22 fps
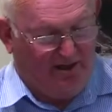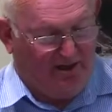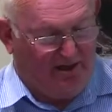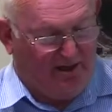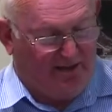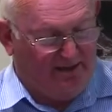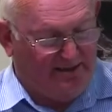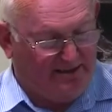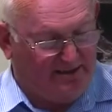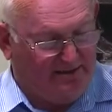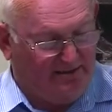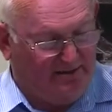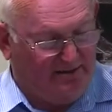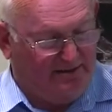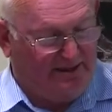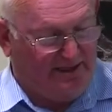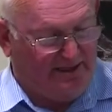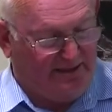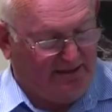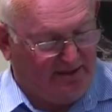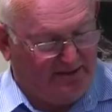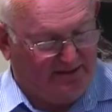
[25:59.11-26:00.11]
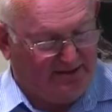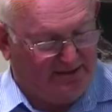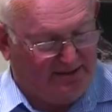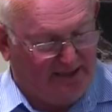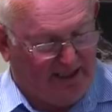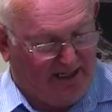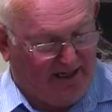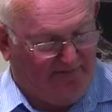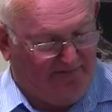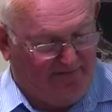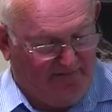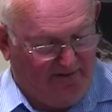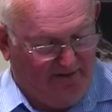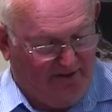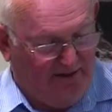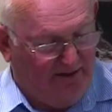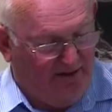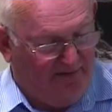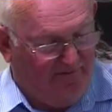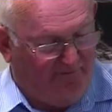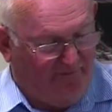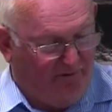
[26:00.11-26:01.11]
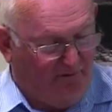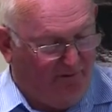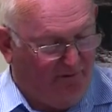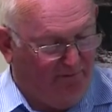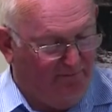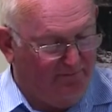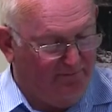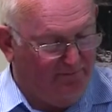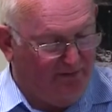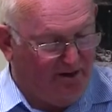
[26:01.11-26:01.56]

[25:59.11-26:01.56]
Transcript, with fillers: highly skilled technical staff for